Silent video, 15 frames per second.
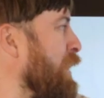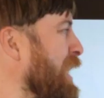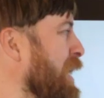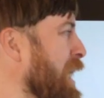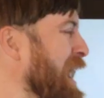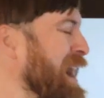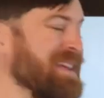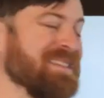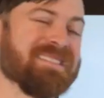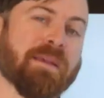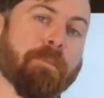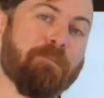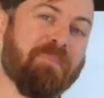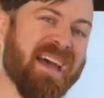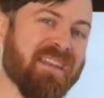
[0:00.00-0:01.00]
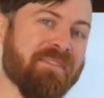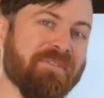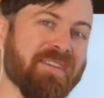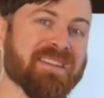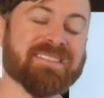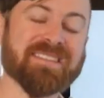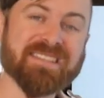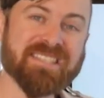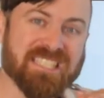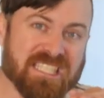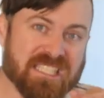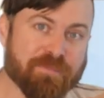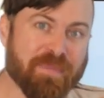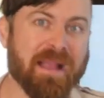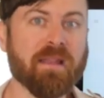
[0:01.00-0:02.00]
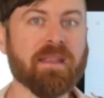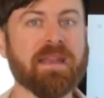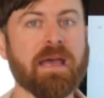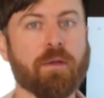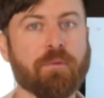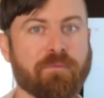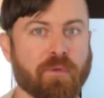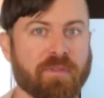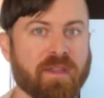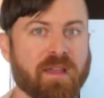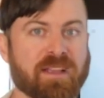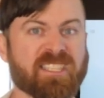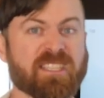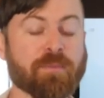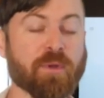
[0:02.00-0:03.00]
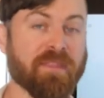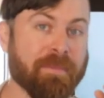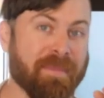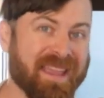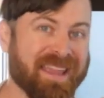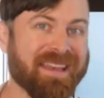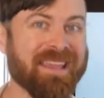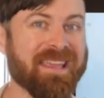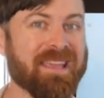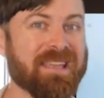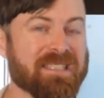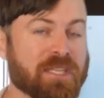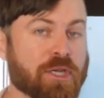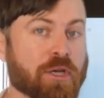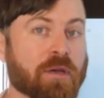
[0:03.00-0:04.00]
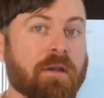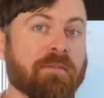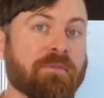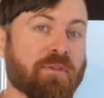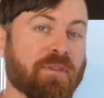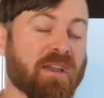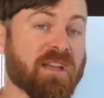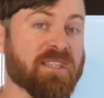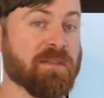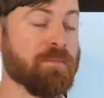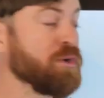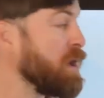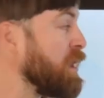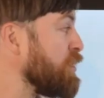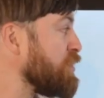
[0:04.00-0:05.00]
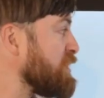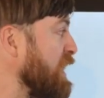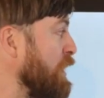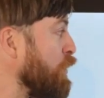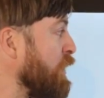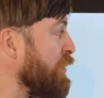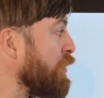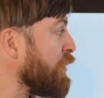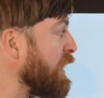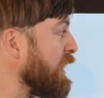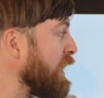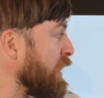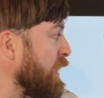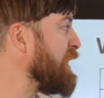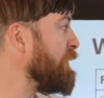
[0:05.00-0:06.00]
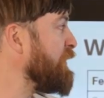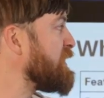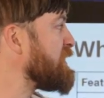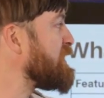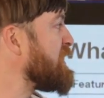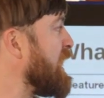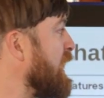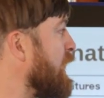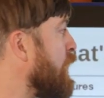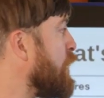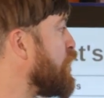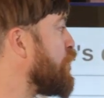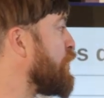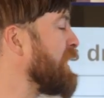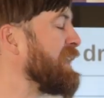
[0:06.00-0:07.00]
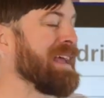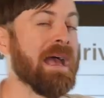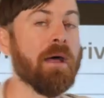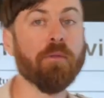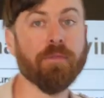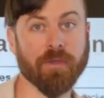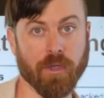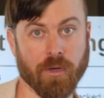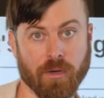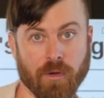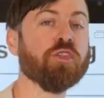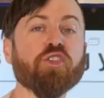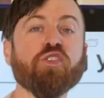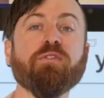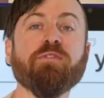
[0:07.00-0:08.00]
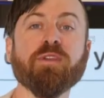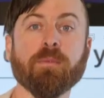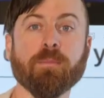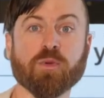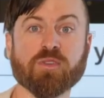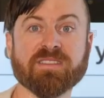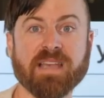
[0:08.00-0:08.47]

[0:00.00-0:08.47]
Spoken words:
Whereas benefits spell it out for the customer. They make it easier for the customer to understand what they're getting. Benefits say you're getting healthier. You feel more